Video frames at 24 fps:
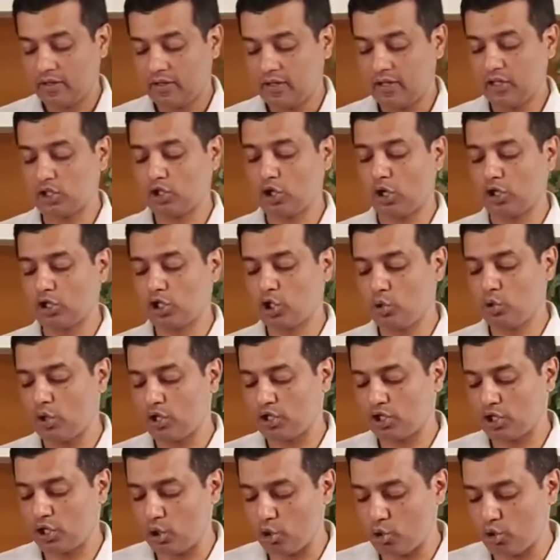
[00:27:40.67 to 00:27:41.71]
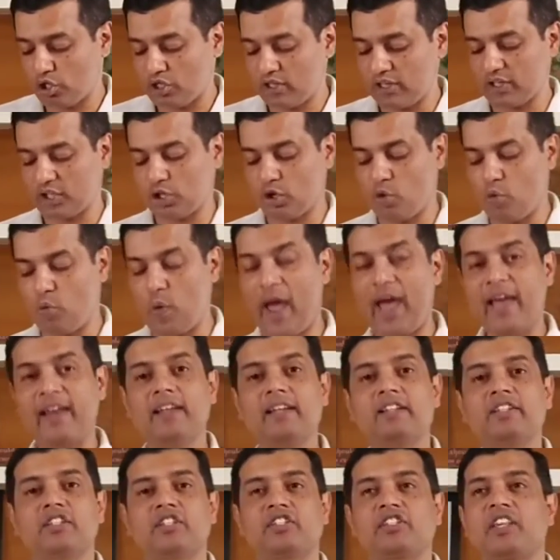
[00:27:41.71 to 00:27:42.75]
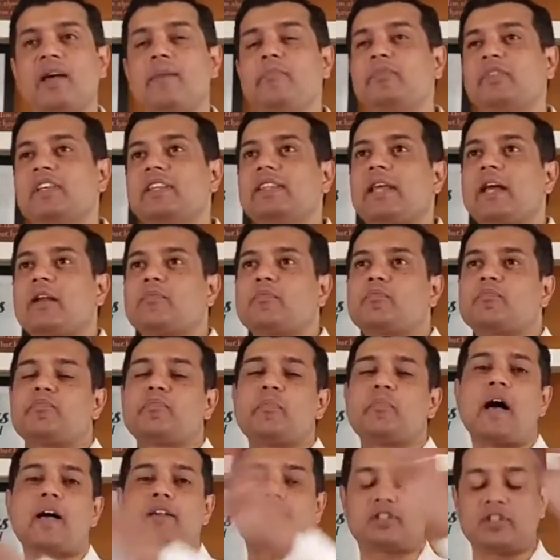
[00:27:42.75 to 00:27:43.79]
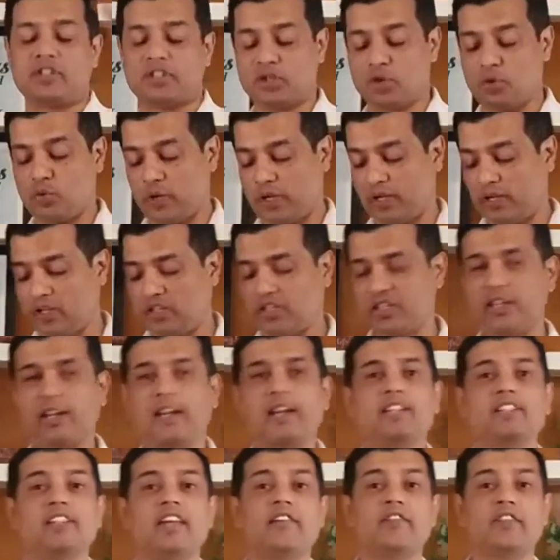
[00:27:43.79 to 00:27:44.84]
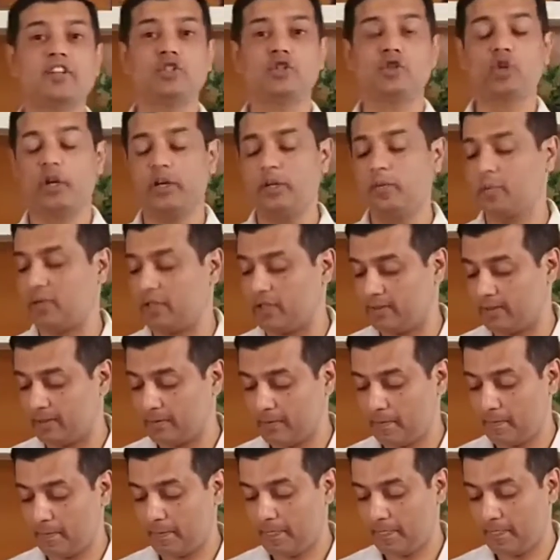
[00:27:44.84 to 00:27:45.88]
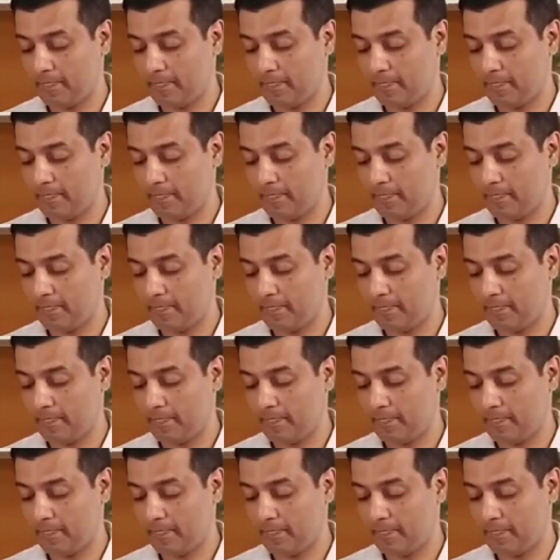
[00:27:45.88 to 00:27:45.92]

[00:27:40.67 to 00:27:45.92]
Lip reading: This also was useless or vanity, something that passes away. He said, let's have enjoyment.